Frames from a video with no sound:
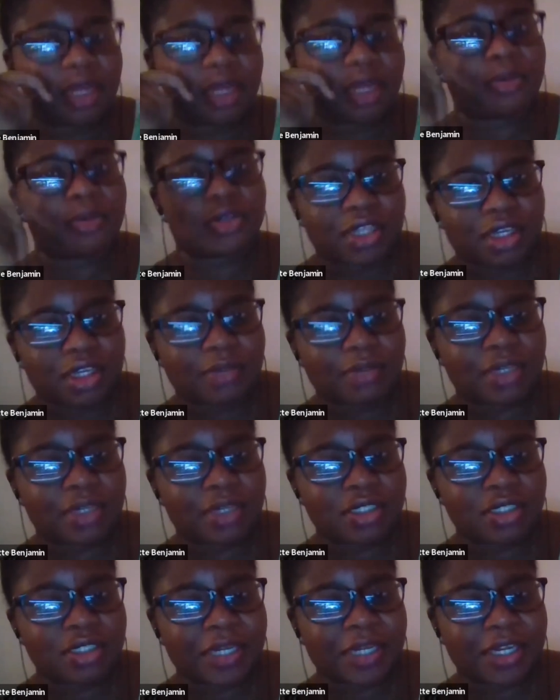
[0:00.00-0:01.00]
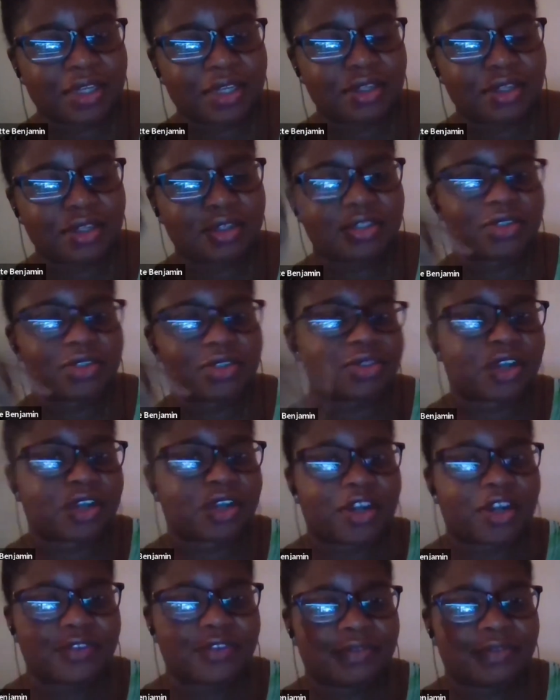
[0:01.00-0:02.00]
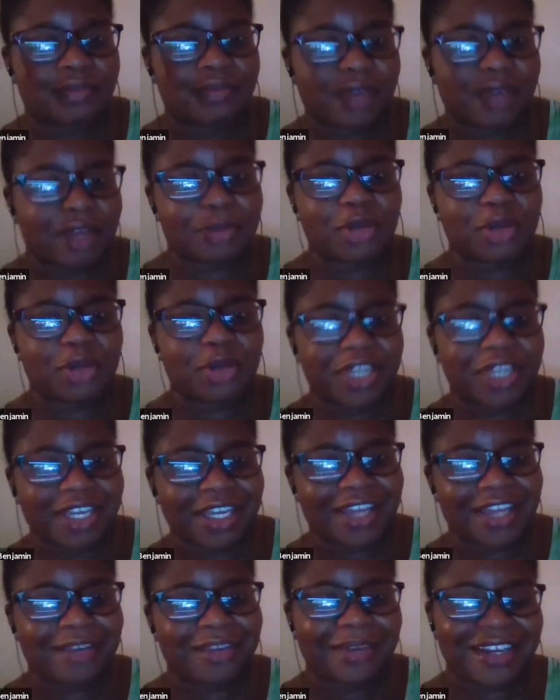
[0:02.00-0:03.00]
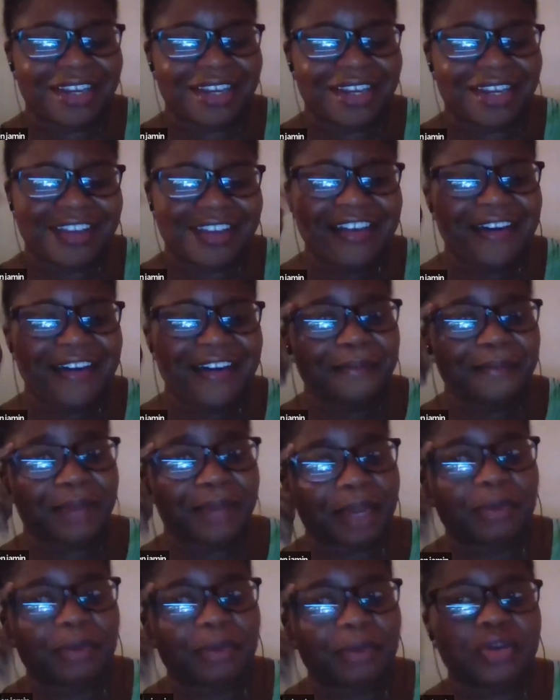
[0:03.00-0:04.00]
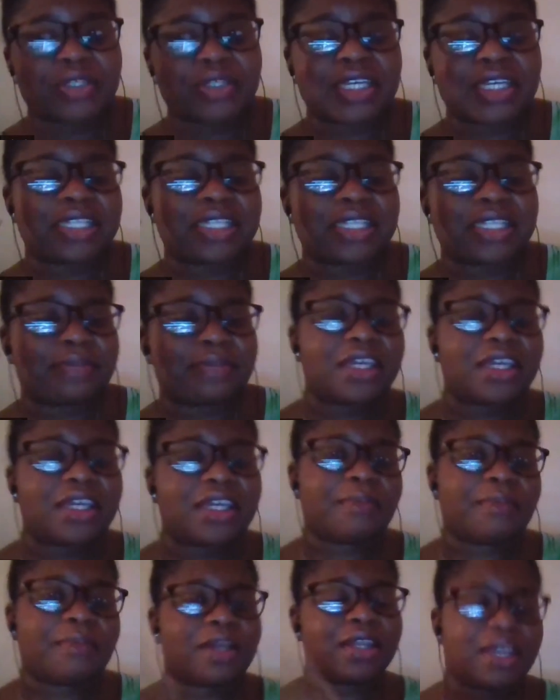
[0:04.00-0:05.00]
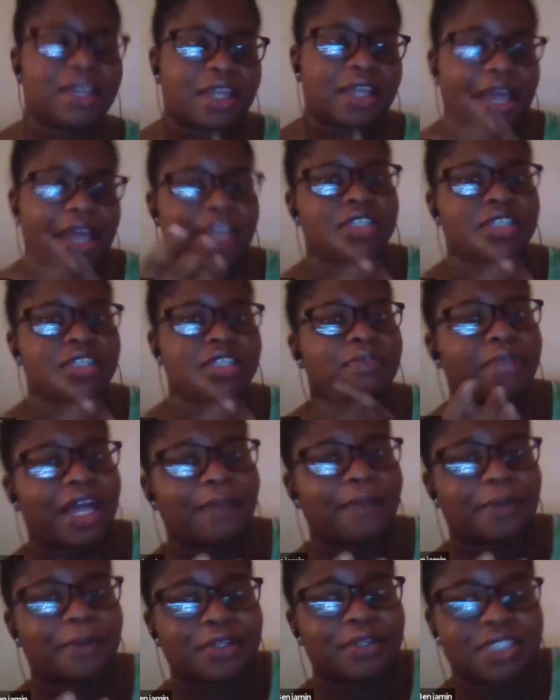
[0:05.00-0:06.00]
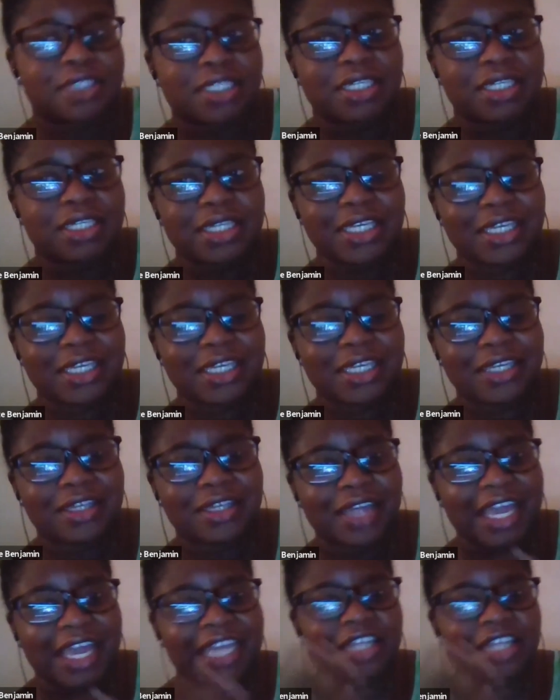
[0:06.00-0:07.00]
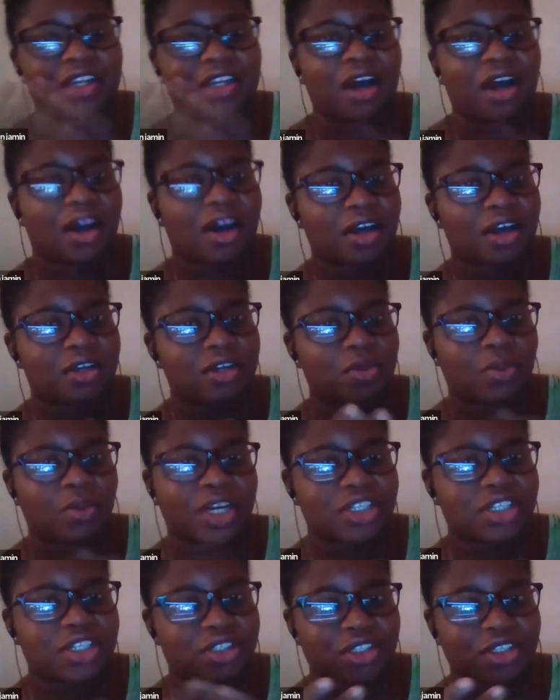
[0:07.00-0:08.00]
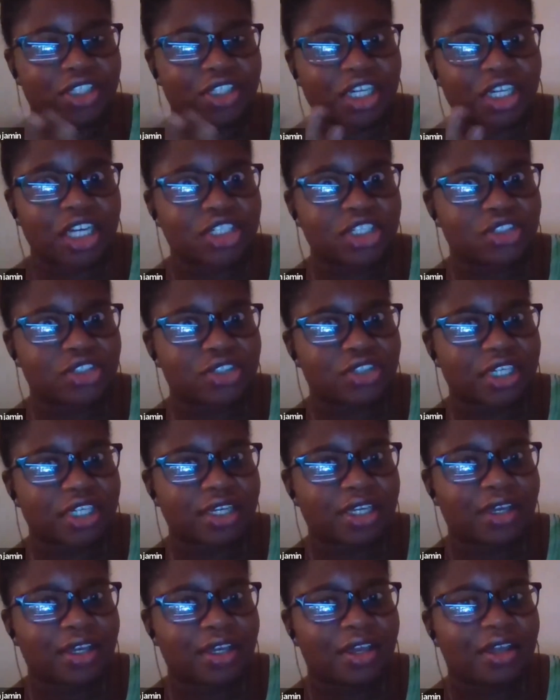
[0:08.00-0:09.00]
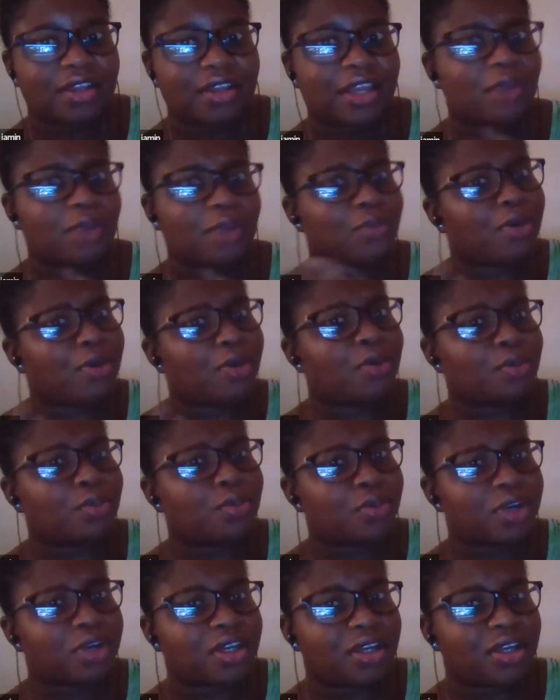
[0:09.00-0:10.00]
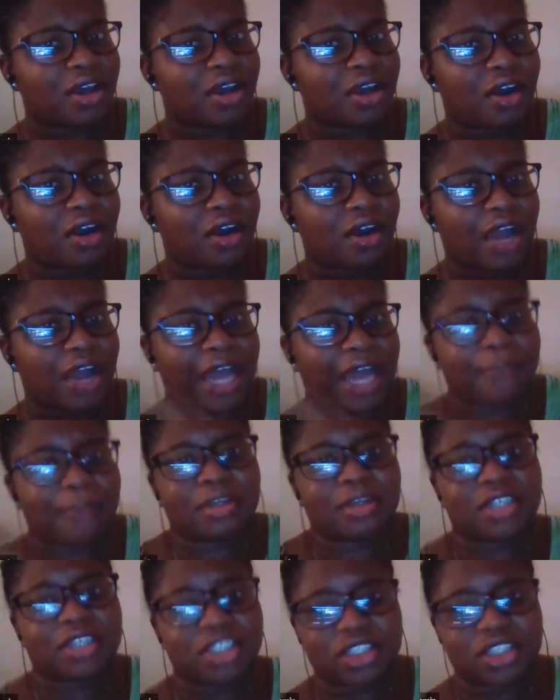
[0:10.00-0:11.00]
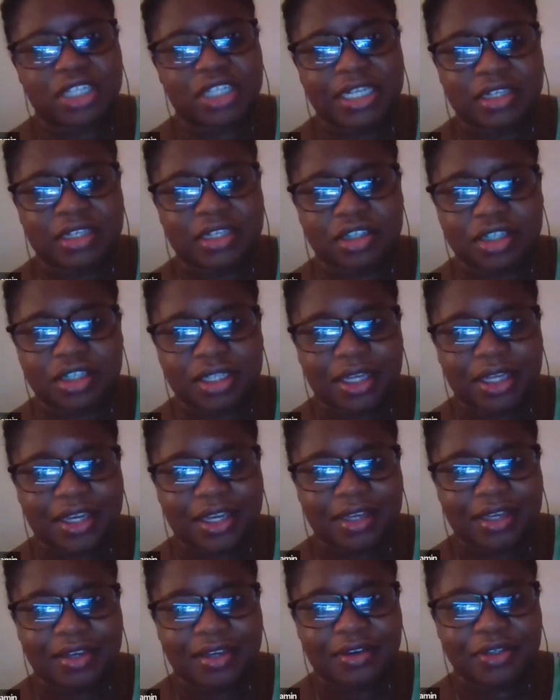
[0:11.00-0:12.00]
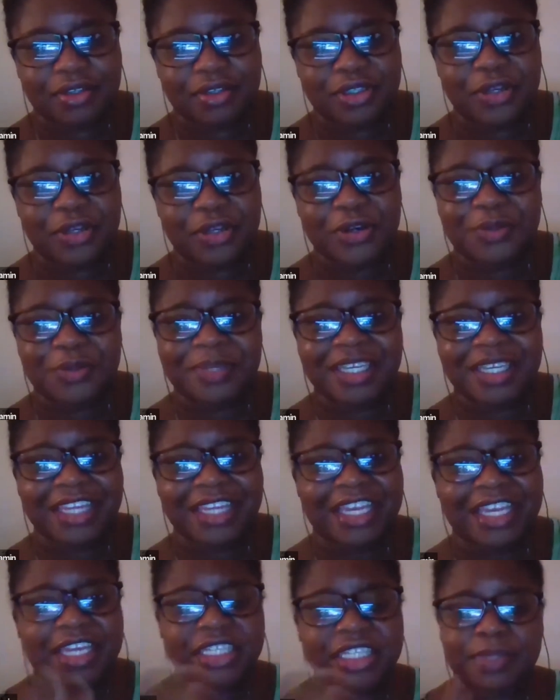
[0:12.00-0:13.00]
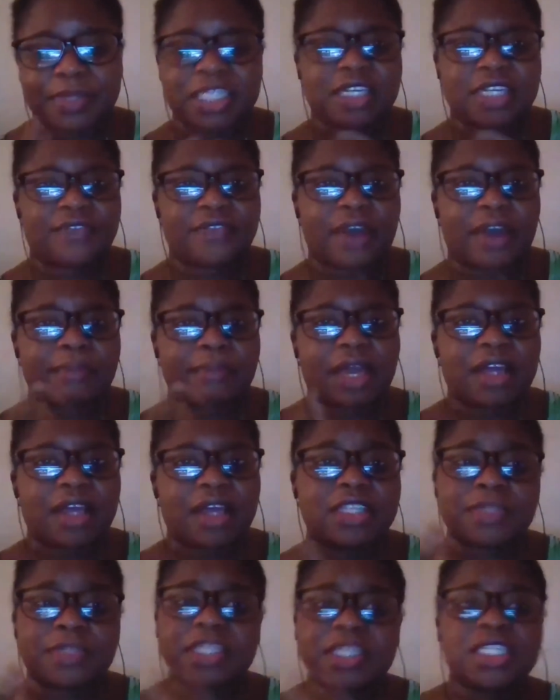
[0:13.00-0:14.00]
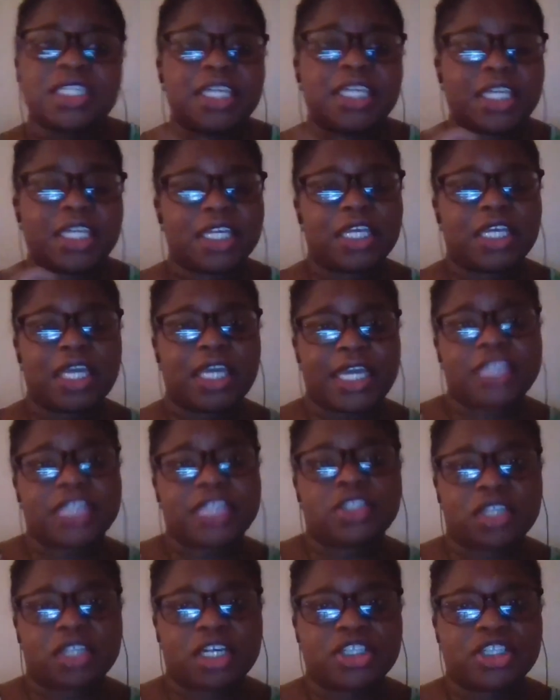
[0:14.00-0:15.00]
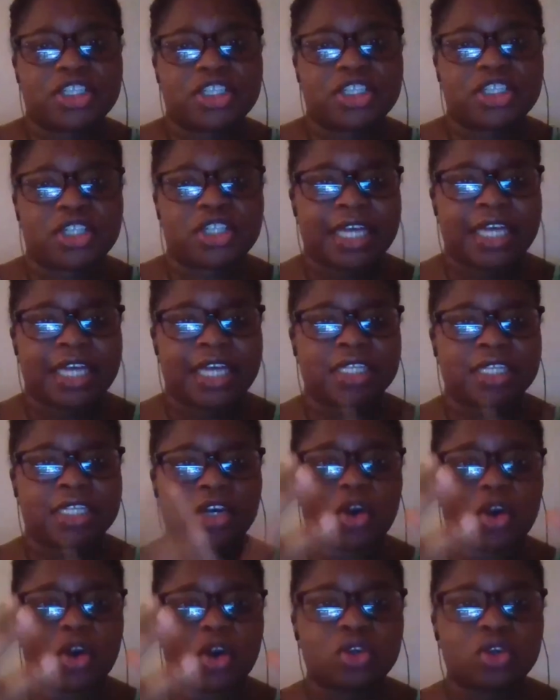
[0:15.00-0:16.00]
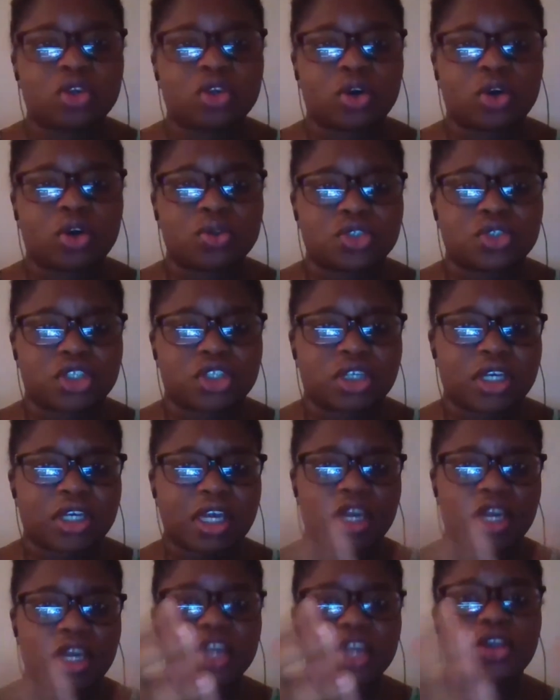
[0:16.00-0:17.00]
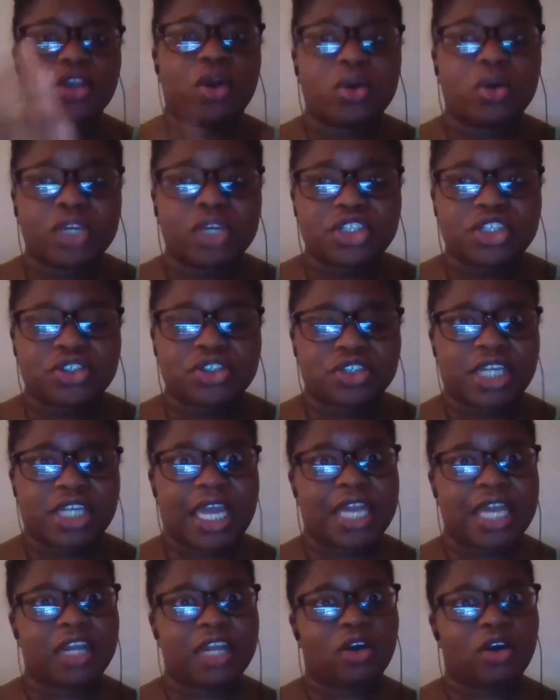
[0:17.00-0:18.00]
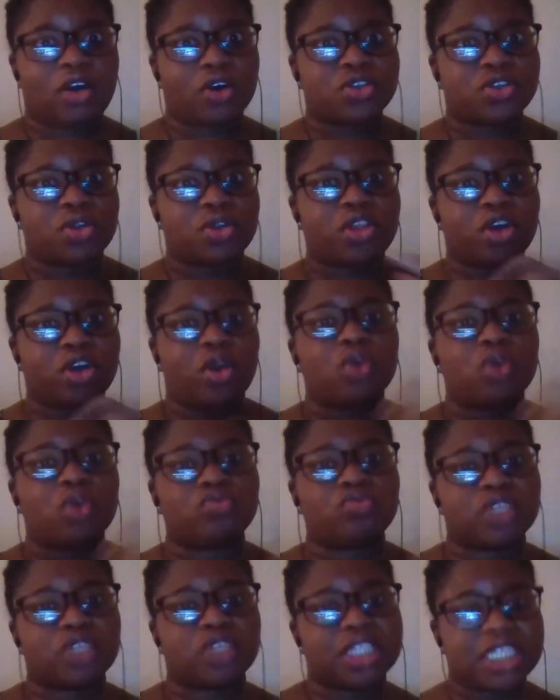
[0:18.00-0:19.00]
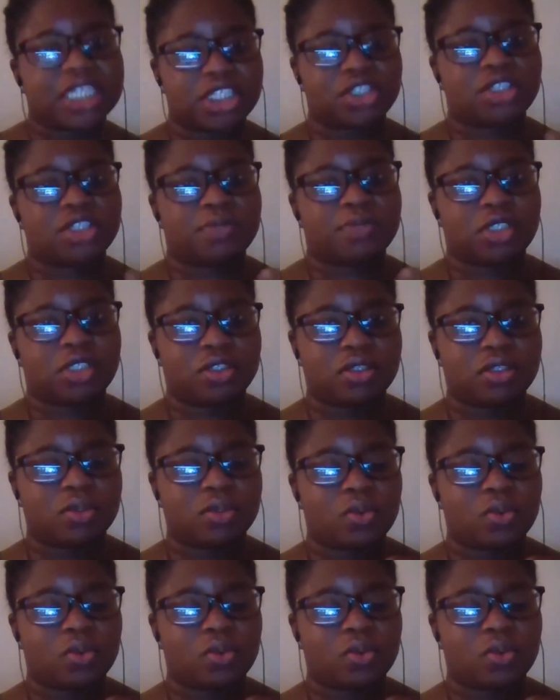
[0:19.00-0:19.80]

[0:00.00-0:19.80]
but I'm also thinking about Japan. So sorry if I'm annoying anybody. But I'm also, because I'm thinking about like, as a Black person in a non-Western country, like what would abolition look like? You know what I mean? Like, especially if I'm not, especially in an Asian country that has their own culture, their own history, and then also their own relationship to